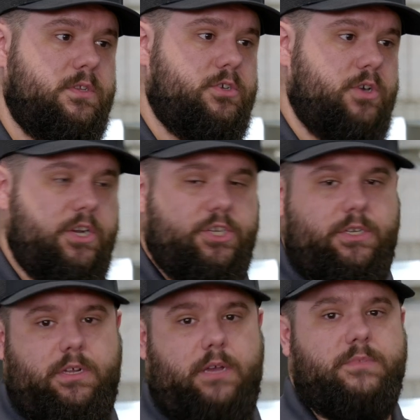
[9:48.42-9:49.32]

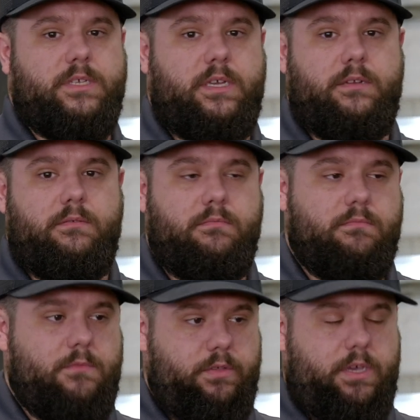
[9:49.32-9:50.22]
Trench comes in,
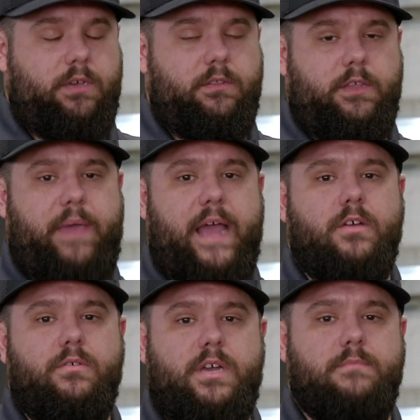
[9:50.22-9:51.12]
or the
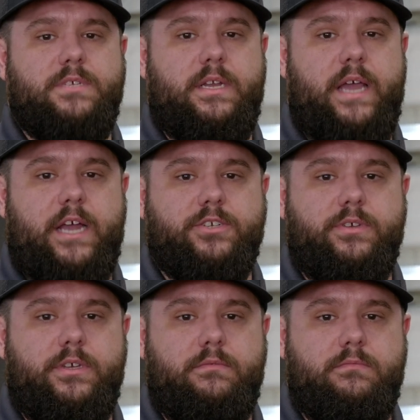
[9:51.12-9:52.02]
backhoe comes in,
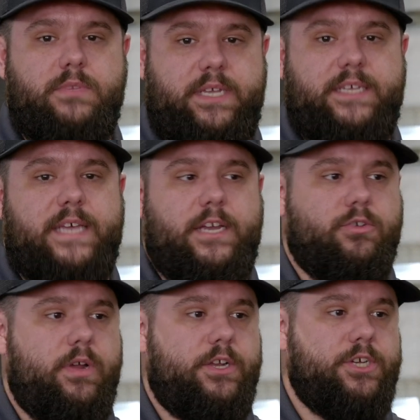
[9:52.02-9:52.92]
actually digs that
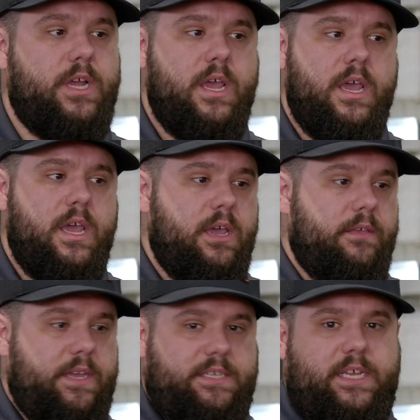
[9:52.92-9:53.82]
trench.
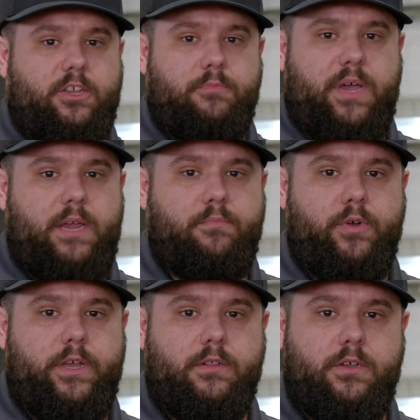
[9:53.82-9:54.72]
They set their pipe
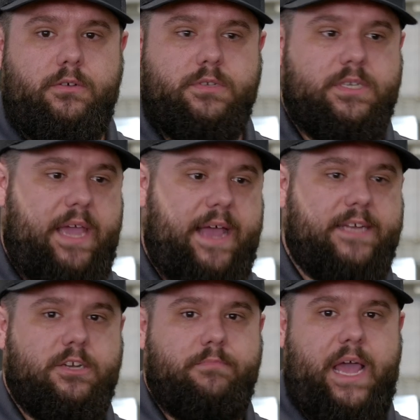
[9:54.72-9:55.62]
pretty close.
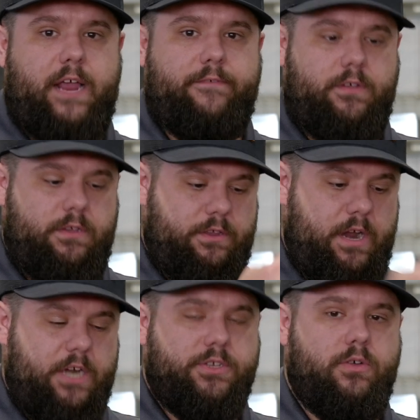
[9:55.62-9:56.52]
As they're backfilling, they're
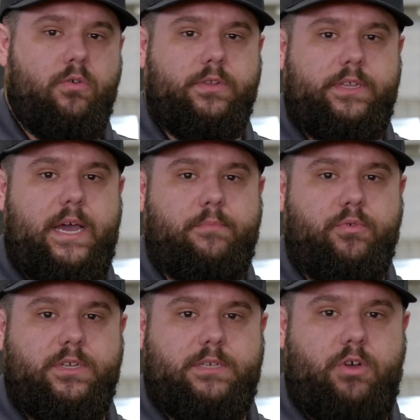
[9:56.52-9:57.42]
actually holding that
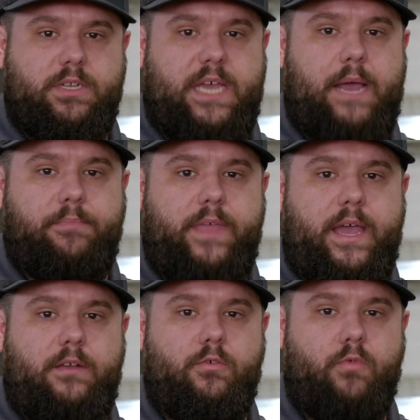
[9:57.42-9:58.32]
prism on top of
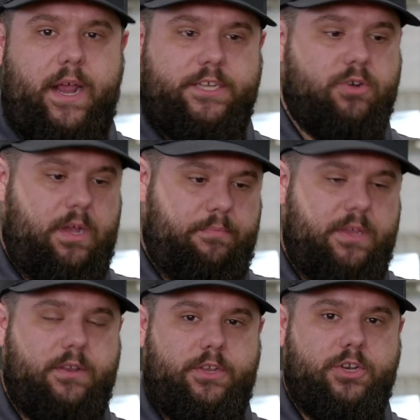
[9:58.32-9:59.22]
that riser up
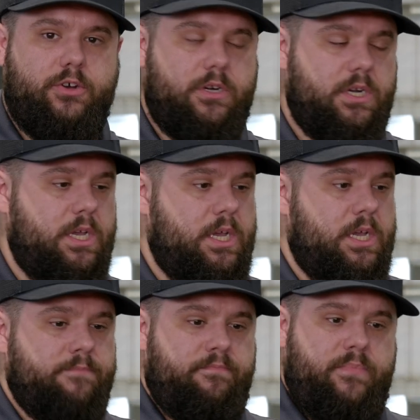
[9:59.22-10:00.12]
into the dirt,
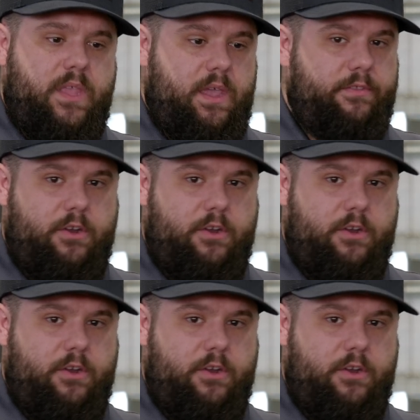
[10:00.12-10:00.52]
and